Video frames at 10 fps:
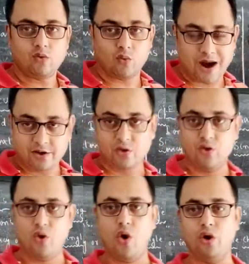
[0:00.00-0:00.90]
want
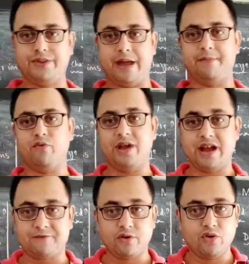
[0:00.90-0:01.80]
to know them, we
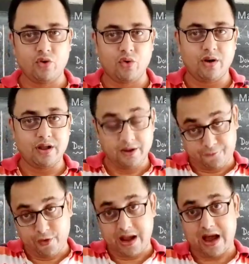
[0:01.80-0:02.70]
have to know,
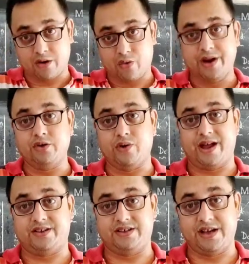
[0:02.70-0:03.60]
if we are going to
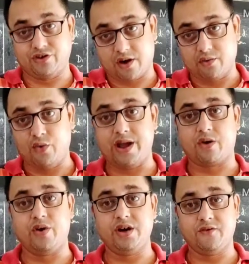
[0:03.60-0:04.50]
exchange or we are
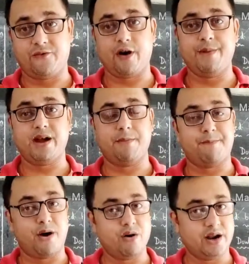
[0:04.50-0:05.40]
going to form a
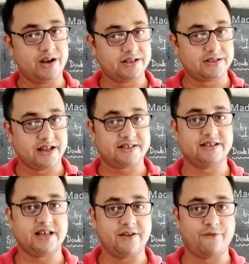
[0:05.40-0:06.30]
compound, it is
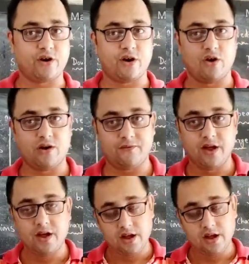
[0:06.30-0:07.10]
necessary for all